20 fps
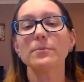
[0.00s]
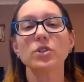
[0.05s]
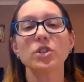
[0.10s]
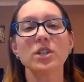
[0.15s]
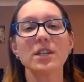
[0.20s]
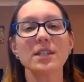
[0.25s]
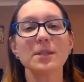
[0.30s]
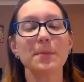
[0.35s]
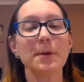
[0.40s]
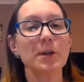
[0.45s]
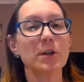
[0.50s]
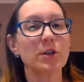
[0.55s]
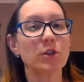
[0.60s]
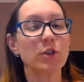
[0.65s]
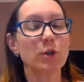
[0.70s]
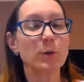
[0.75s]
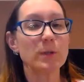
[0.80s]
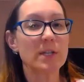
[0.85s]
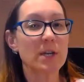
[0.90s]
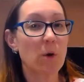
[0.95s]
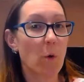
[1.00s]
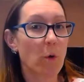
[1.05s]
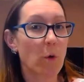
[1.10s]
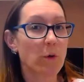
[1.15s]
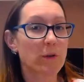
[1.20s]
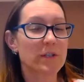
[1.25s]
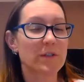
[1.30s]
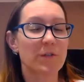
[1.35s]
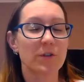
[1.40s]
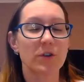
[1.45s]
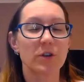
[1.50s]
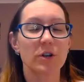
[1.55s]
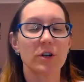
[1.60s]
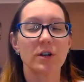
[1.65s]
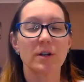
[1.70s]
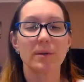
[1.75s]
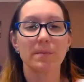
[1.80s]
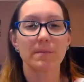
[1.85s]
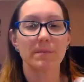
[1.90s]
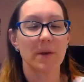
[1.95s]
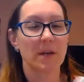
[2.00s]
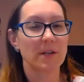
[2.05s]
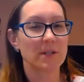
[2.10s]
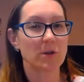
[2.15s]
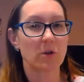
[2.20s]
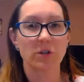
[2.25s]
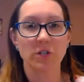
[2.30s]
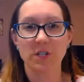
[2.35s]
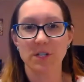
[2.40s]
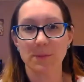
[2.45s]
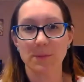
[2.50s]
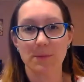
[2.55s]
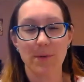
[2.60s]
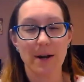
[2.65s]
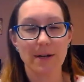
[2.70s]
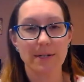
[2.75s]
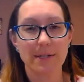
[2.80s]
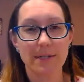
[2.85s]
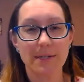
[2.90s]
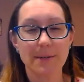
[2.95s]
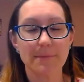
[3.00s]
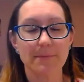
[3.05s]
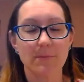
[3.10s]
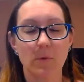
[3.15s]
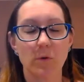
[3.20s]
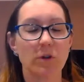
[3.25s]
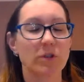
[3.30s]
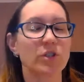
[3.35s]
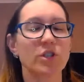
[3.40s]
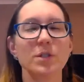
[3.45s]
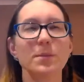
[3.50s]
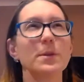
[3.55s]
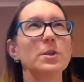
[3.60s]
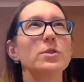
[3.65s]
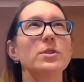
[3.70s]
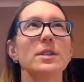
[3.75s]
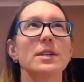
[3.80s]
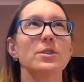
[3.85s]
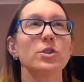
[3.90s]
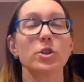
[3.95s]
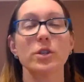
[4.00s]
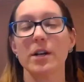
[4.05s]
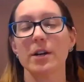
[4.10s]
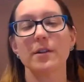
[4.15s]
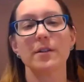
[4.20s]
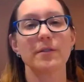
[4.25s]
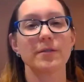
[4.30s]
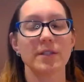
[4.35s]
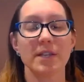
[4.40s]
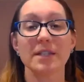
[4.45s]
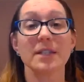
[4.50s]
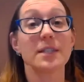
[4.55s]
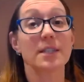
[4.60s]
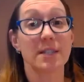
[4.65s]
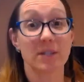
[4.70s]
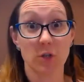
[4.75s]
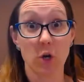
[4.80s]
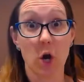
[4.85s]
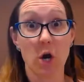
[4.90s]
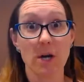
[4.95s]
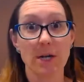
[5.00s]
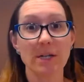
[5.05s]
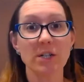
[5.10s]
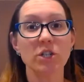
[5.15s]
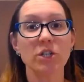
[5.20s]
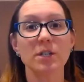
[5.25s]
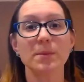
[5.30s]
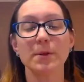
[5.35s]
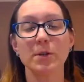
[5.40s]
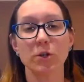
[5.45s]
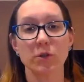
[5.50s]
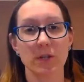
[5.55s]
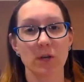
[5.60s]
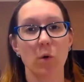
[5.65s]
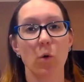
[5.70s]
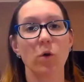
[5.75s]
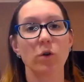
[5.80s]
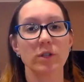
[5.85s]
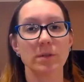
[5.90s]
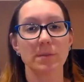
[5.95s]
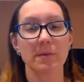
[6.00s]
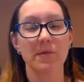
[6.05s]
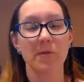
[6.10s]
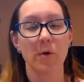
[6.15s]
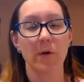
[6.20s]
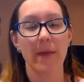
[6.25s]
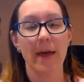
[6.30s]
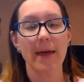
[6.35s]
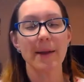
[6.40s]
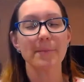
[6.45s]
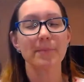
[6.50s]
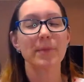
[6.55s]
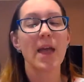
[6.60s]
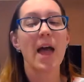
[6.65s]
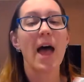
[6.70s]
She's been using oils for as long as she's been practicing, or she's been using doTERRA since it started. She's been using oils before that.